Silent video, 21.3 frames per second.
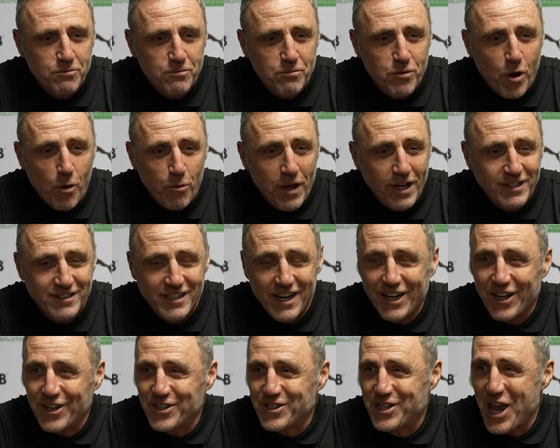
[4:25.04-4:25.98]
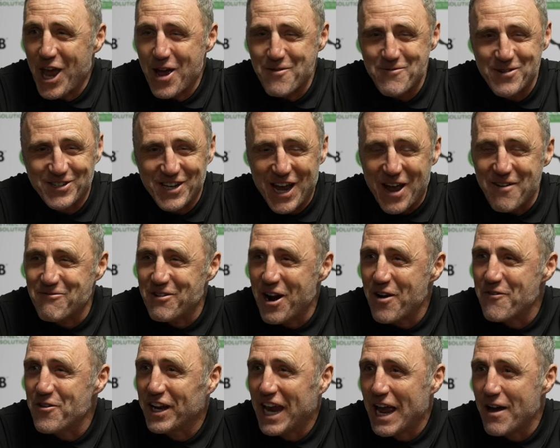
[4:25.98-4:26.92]
Probably exactly the same as I am for
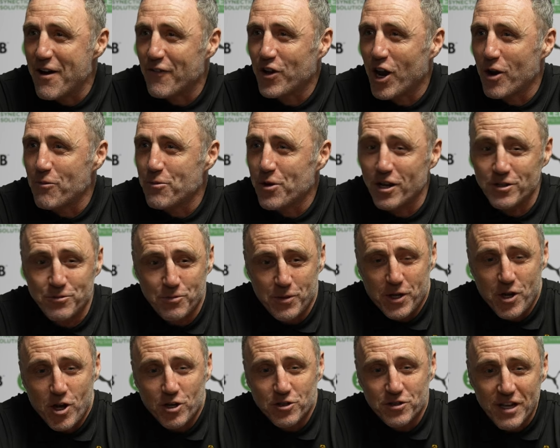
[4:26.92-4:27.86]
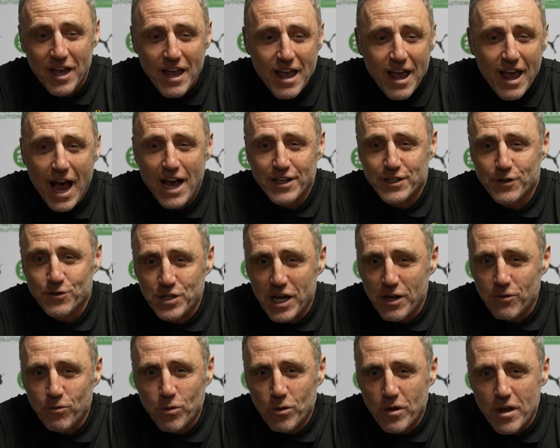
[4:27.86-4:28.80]
every game, I've got to be honest, because as I've
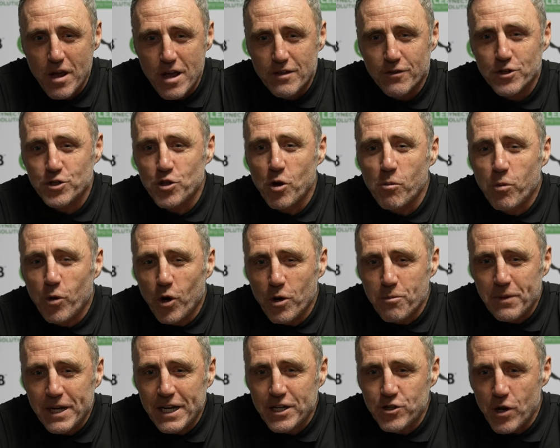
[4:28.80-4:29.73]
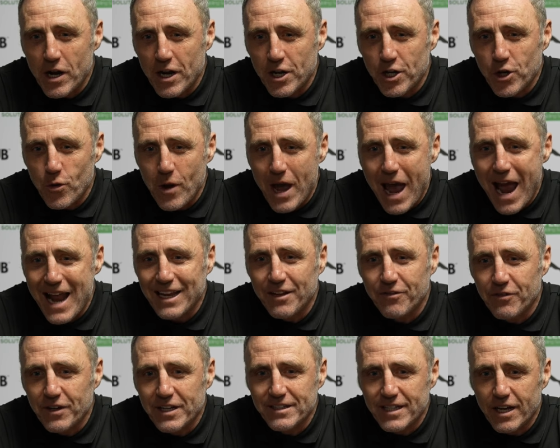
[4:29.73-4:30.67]
said, there's no point me trying to do
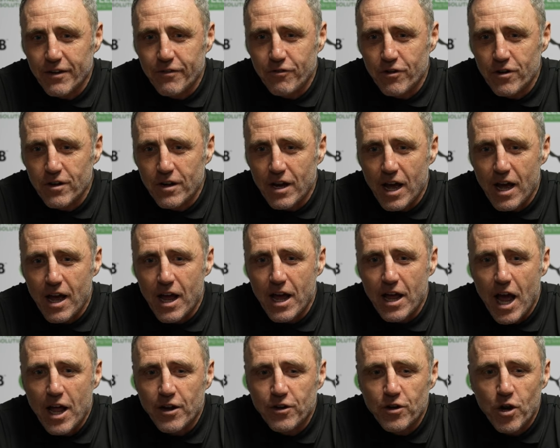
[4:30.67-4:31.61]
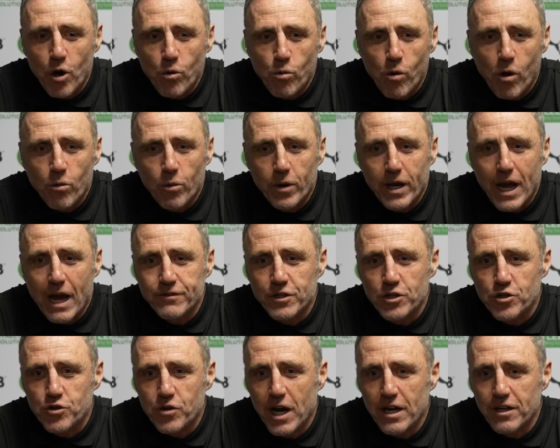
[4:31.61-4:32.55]
anything different. I know what we have
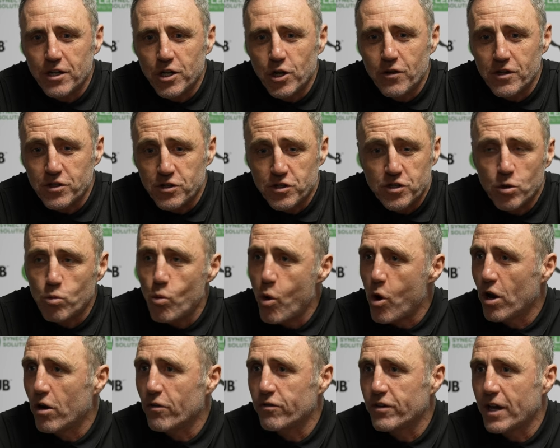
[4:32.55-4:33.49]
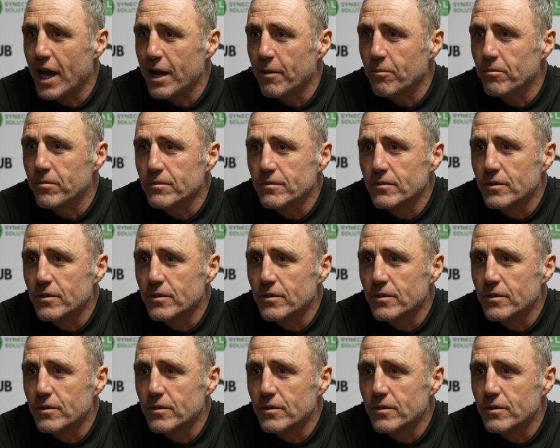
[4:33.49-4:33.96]
to try and do. This is a one-off game.